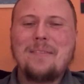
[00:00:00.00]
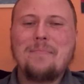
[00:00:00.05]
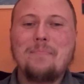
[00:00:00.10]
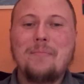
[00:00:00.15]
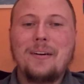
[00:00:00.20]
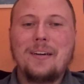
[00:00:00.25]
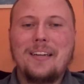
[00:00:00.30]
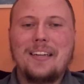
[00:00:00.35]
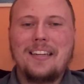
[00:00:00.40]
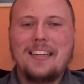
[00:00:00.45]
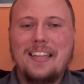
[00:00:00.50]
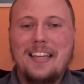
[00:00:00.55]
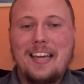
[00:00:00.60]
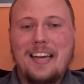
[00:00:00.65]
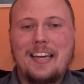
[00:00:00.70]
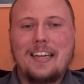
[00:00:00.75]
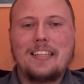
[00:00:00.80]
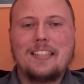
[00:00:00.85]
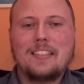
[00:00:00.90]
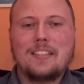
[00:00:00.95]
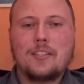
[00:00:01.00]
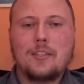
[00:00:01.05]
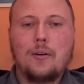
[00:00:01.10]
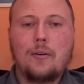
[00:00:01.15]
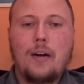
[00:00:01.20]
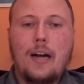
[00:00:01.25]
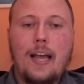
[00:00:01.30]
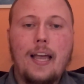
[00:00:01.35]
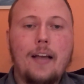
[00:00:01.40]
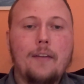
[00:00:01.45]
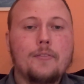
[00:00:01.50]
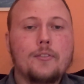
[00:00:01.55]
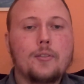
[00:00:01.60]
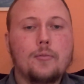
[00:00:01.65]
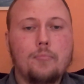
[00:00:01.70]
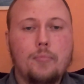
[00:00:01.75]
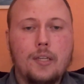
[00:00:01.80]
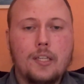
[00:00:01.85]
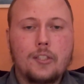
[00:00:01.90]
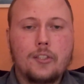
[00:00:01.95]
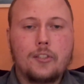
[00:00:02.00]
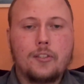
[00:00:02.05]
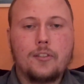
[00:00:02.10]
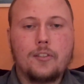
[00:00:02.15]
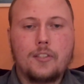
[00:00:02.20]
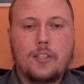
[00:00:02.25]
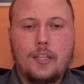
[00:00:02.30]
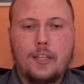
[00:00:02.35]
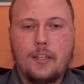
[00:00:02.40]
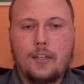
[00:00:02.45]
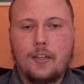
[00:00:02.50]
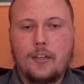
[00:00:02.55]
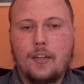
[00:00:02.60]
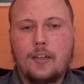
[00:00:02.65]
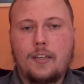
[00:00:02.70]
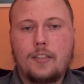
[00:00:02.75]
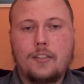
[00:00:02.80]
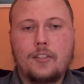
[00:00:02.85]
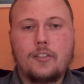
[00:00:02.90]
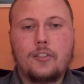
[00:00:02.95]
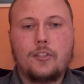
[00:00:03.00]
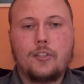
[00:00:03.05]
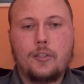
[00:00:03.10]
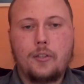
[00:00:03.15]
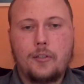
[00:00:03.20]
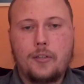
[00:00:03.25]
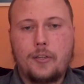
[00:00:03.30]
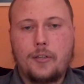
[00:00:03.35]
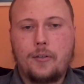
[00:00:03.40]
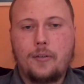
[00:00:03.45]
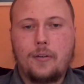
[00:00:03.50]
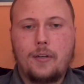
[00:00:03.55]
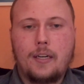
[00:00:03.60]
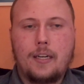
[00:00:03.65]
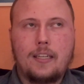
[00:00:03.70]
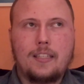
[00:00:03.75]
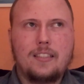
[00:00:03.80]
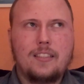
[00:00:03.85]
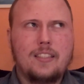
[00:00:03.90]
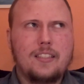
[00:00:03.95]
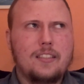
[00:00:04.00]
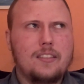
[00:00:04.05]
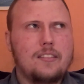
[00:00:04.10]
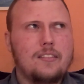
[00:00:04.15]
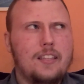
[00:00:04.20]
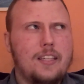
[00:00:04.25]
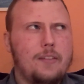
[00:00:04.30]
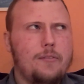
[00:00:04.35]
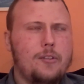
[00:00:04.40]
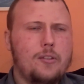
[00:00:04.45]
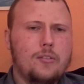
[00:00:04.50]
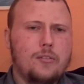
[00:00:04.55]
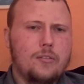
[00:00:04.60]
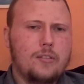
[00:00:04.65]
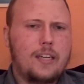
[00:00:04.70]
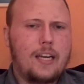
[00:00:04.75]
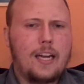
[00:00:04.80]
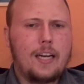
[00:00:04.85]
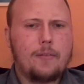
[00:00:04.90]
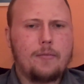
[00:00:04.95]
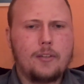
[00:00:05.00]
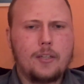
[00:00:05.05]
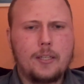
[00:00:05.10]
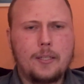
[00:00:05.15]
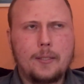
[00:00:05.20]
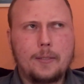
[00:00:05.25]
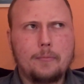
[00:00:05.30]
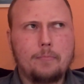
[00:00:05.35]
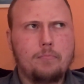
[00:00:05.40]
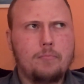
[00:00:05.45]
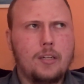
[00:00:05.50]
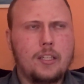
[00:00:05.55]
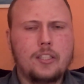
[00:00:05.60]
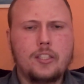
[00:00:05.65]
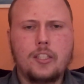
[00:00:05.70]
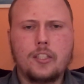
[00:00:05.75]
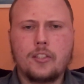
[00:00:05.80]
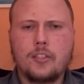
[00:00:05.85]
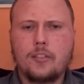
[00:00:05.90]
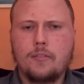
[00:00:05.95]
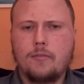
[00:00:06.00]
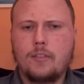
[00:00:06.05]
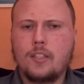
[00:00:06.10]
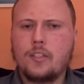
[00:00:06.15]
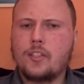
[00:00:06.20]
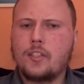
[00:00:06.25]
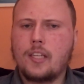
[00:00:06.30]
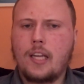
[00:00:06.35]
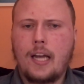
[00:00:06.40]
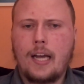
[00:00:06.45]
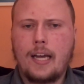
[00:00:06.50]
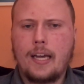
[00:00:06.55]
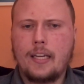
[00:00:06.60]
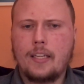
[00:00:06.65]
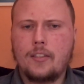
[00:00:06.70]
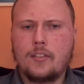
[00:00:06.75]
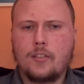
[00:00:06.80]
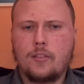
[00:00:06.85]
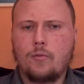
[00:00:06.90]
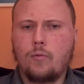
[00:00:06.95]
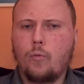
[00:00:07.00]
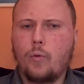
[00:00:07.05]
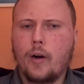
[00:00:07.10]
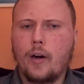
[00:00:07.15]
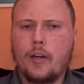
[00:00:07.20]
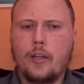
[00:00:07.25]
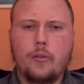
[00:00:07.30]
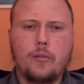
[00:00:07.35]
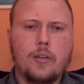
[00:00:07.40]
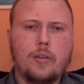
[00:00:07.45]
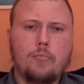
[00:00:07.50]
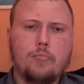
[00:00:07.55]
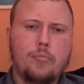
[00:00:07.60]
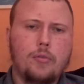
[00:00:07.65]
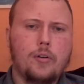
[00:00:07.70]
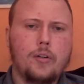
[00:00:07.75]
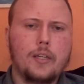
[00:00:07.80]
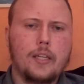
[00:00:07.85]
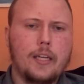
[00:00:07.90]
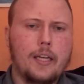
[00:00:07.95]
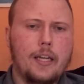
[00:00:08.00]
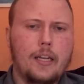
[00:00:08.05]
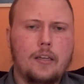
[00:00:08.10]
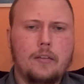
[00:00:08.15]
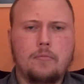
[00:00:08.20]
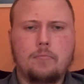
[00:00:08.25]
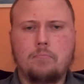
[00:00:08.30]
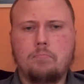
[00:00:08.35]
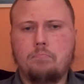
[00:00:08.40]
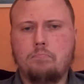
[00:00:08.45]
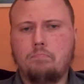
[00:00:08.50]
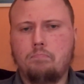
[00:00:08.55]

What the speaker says: But yeah, so I have some pictures here to show you, to give you kind of a gist of the size and where you can put it, and